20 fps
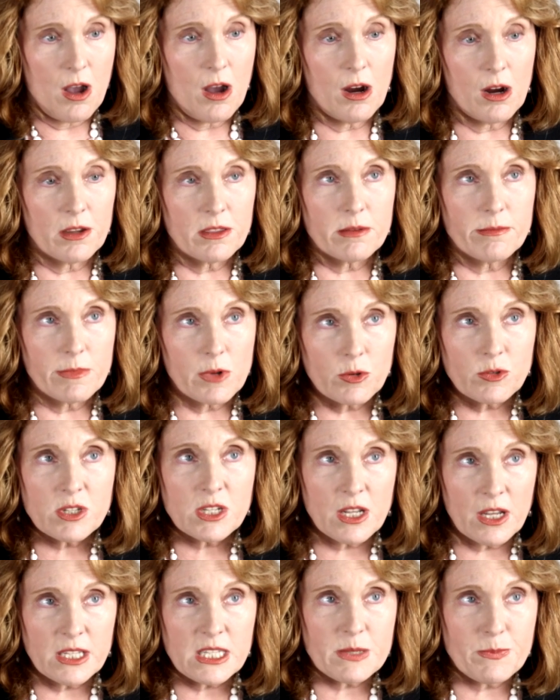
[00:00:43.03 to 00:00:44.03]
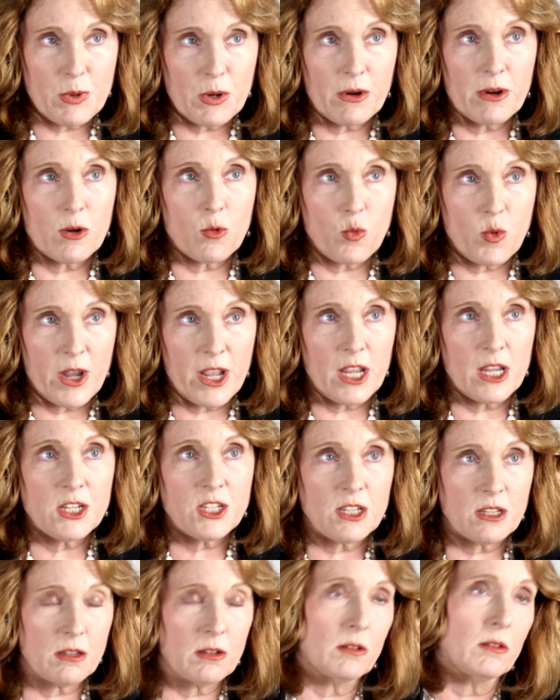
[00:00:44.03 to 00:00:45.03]
are the most gut-sparing way
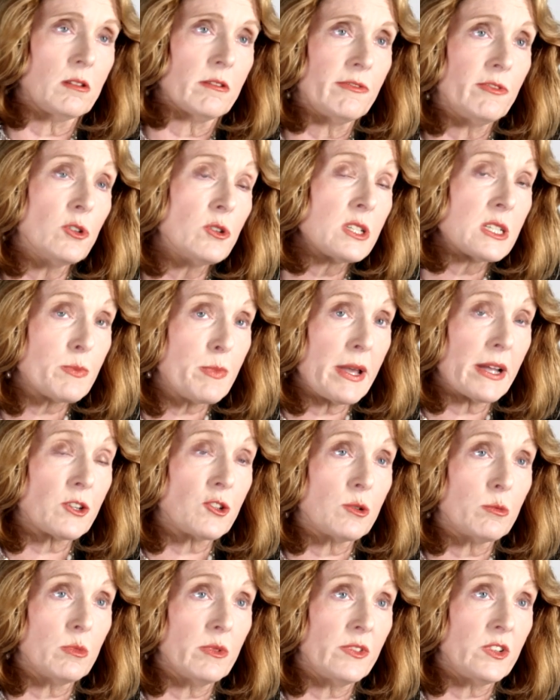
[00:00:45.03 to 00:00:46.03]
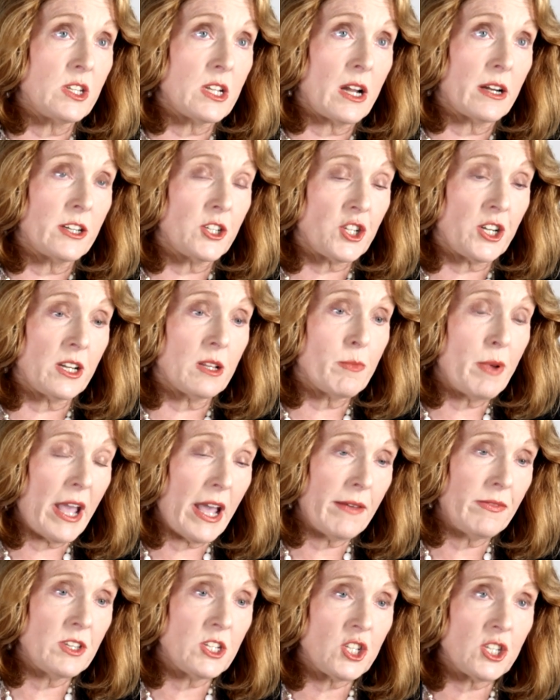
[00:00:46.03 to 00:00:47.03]
to kill the full spectrum of odontogenic
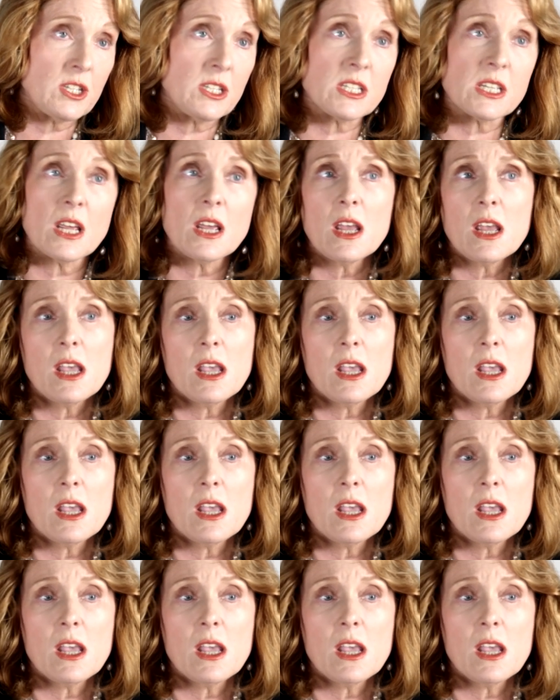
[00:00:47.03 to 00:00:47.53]
pathogens.